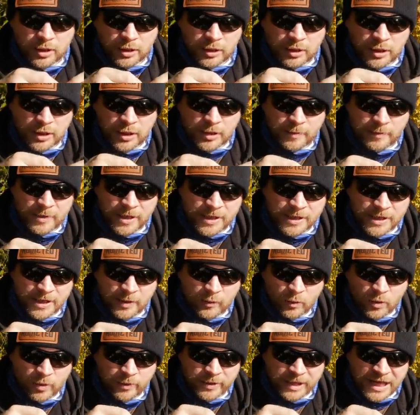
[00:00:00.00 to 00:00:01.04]
And
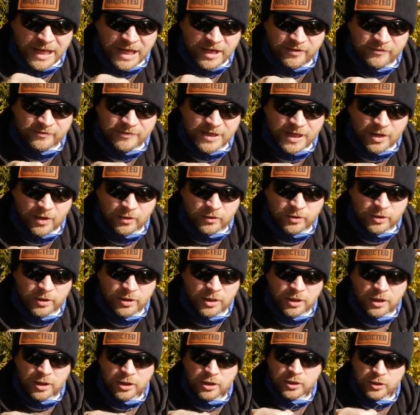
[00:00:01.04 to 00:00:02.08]
then what we have down
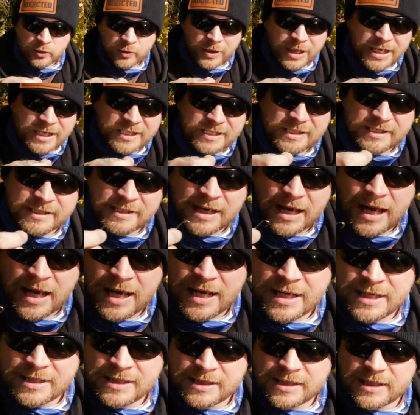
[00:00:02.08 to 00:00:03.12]
to a
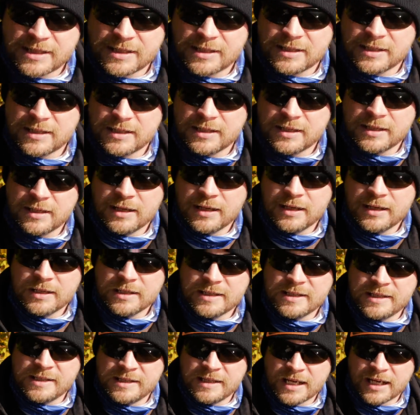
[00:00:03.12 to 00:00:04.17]
size
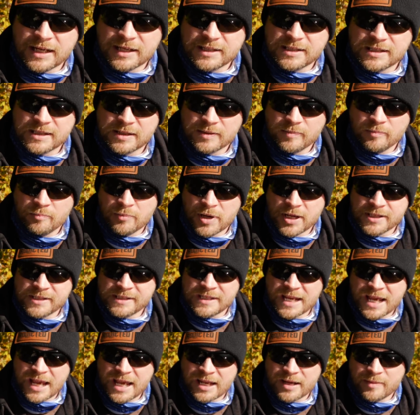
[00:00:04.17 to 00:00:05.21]
6
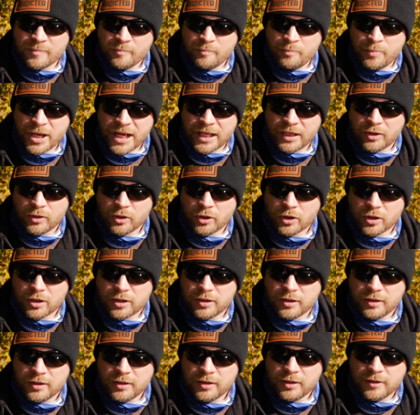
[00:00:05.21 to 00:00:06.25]
mustad bait hook.
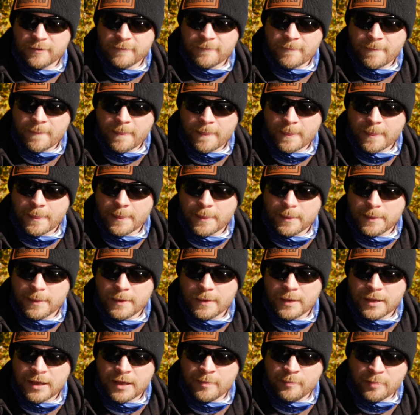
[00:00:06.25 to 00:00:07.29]

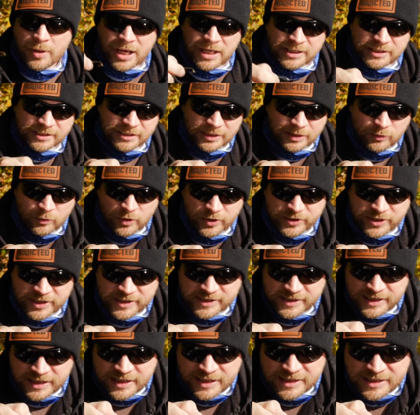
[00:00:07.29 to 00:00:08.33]
And basically what
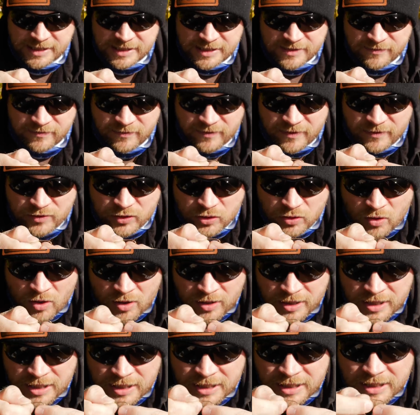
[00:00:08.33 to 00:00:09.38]
this is if
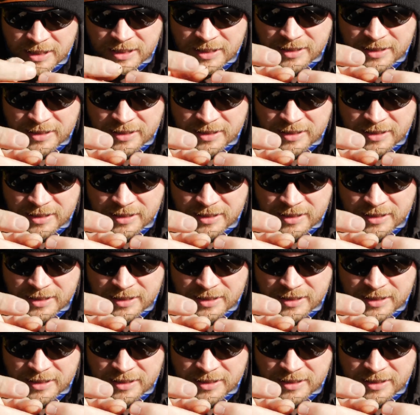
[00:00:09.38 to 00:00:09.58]
Sean can get